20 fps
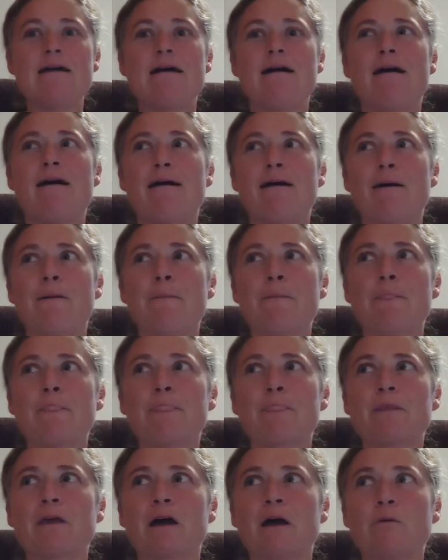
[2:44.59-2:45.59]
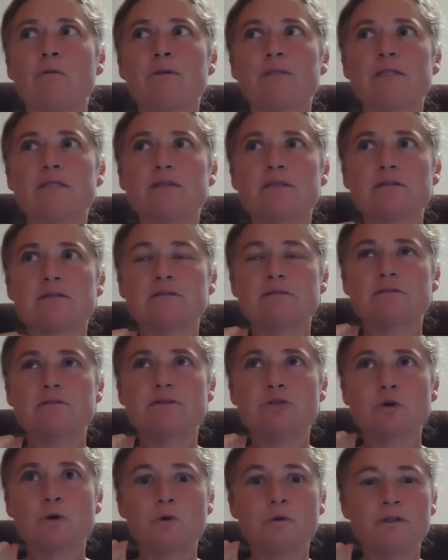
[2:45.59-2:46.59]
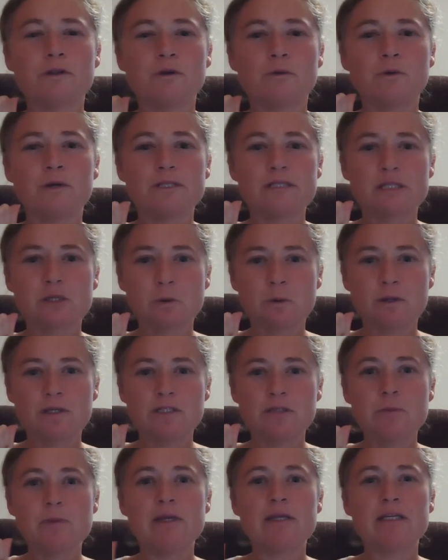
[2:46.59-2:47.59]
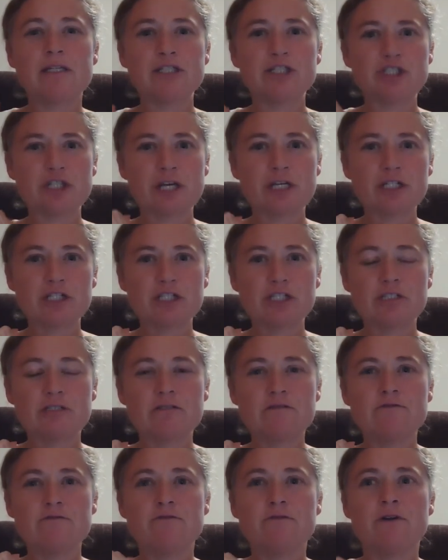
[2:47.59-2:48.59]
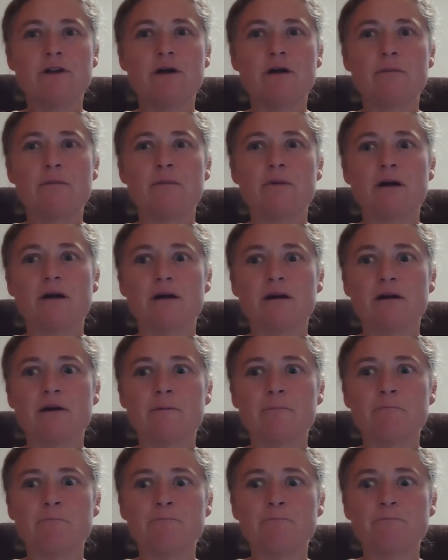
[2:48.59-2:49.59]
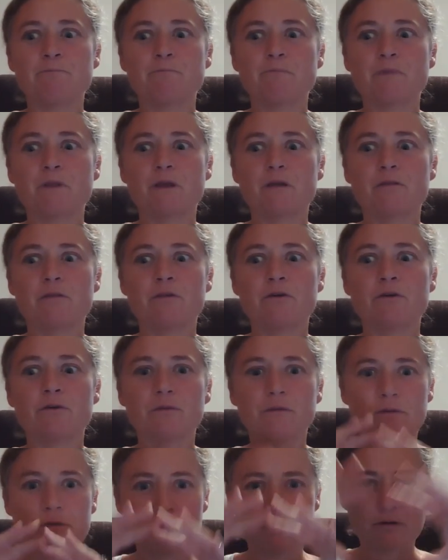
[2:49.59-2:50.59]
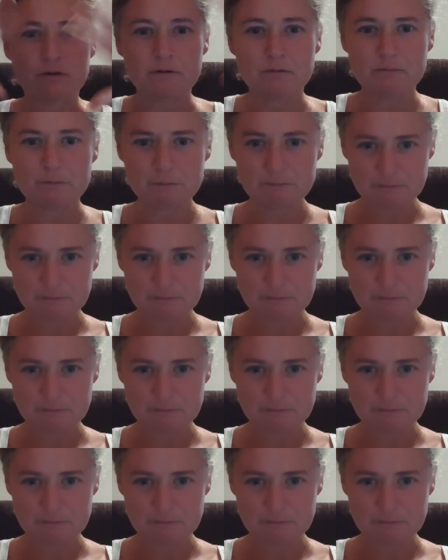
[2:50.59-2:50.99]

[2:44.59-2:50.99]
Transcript: I was told there was going to be an injection from the